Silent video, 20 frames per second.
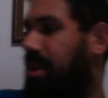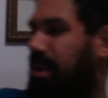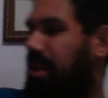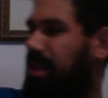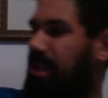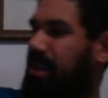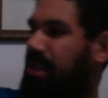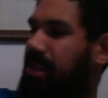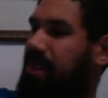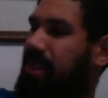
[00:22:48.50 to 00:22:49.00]

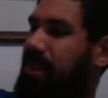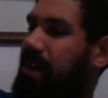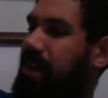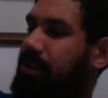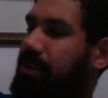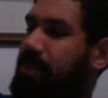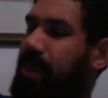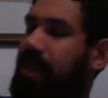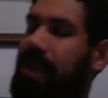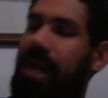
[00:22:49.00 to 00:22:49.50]
That
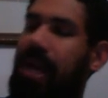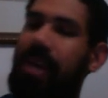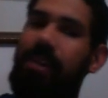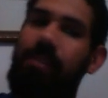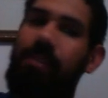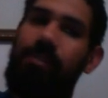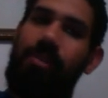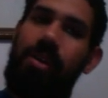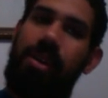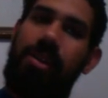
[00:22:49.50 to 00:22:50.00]
would be kind
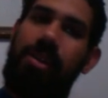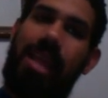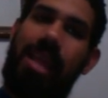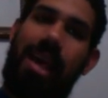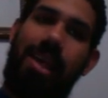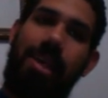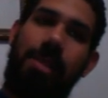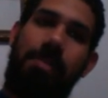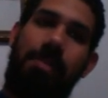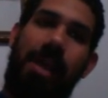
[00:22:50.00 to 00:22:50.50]
of weird
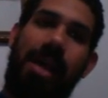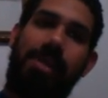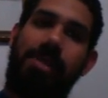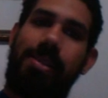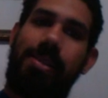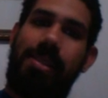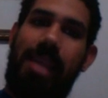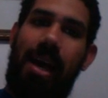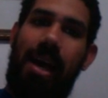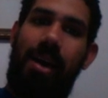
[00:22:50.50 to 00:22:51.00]
that he
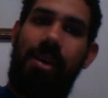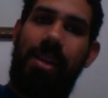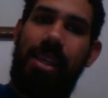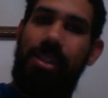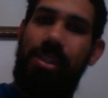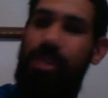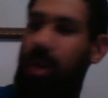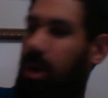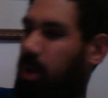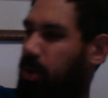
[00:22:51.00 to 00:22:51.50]
passes down
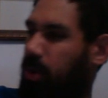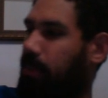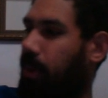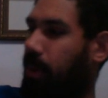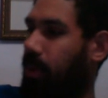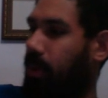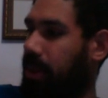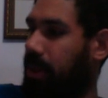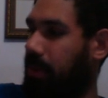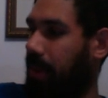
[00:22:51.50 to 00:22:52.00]
his own
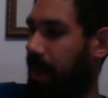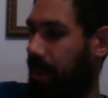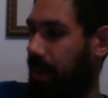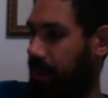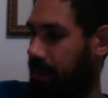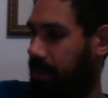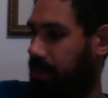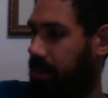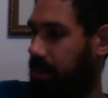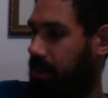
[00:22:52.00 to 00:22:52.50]
Pokemon,
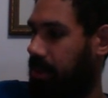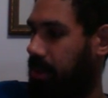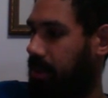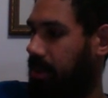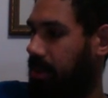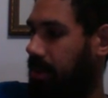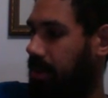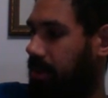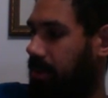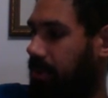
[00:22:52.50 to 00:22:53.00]

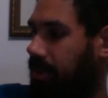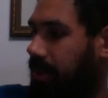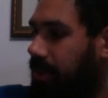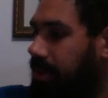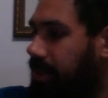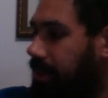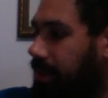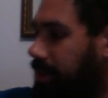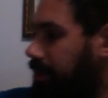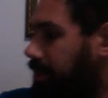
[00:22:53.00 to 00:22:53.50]

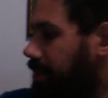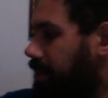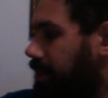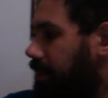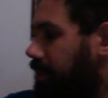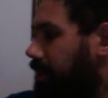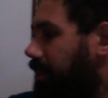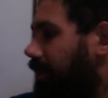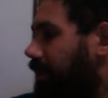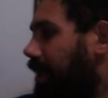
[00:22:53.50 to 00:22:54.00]
which is
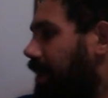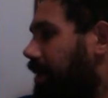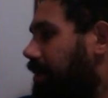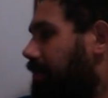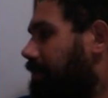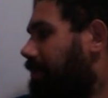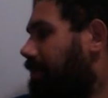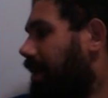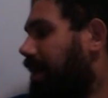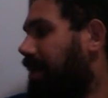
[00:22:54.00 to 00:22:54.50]
weird,
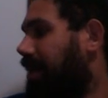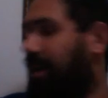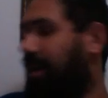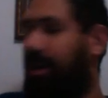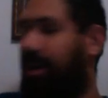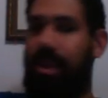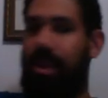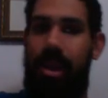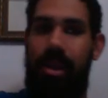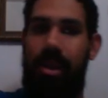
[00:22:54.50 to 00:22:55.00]
but
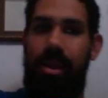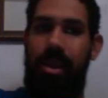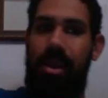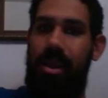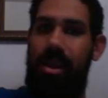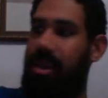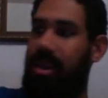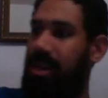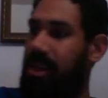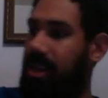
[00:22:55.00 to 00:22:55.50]
okay.
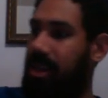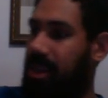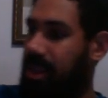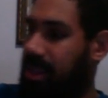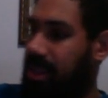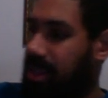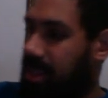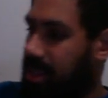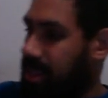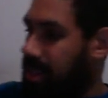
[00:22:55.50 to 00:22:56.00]

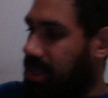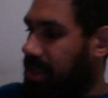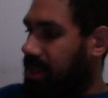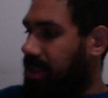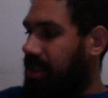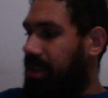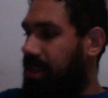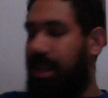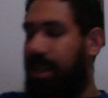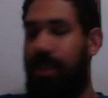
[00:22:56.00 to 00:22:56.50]

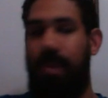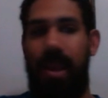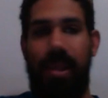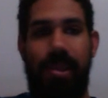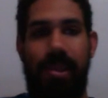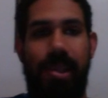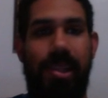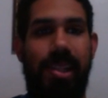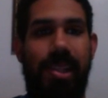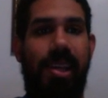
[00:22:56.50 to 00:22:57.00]
He
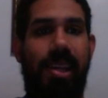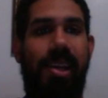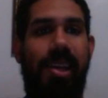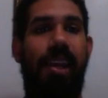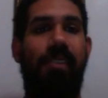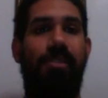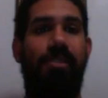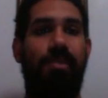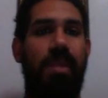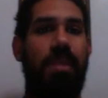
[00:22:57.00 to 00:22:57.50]
basically
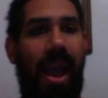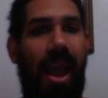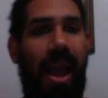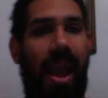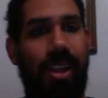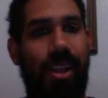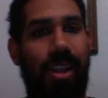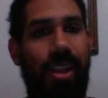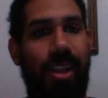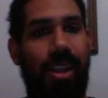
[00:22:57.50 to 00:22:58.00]
gives me
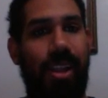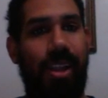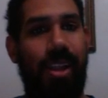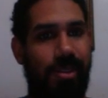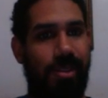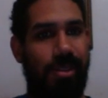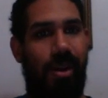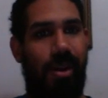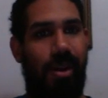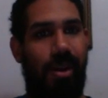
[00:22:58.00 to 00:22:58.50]
Pandring,
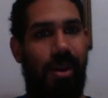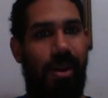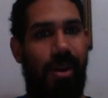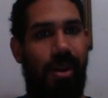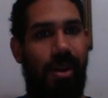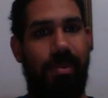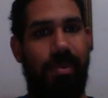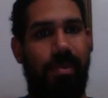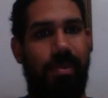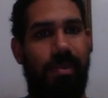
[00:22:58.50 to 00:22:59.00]

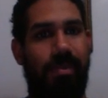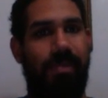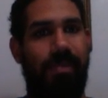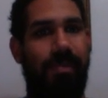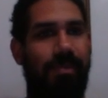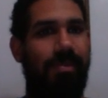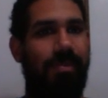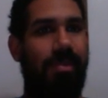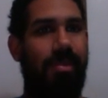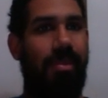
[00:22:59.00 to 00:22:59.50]
so
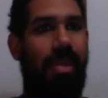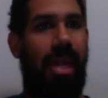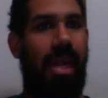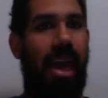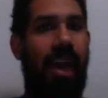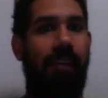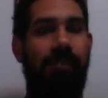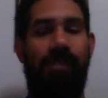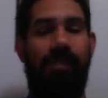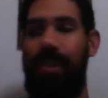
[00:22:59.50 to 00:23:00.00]

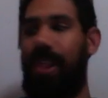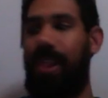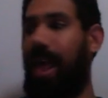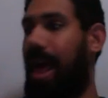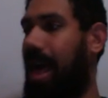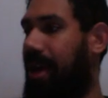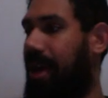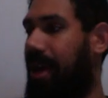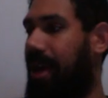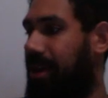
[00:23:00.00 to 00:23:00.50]
after
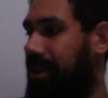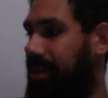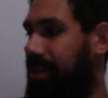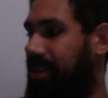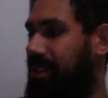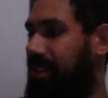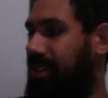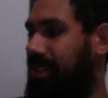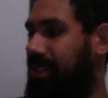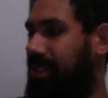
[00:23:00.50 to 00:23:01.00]
that,
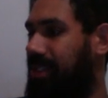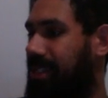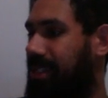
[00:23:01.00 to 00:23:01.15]
I